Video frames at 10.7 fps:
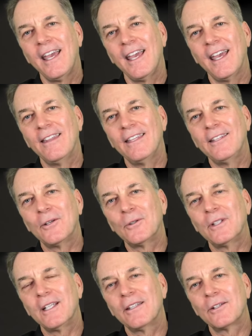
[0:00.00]
And then the
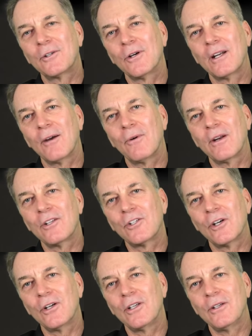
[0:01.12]
only other chord I want to
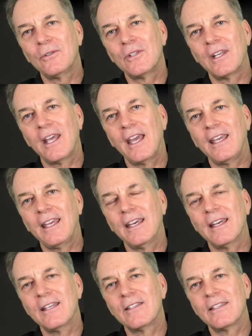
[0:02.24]
show you today
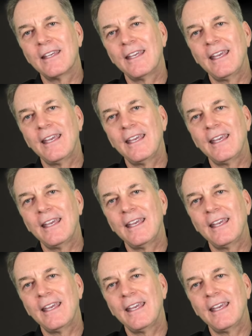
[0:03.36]
is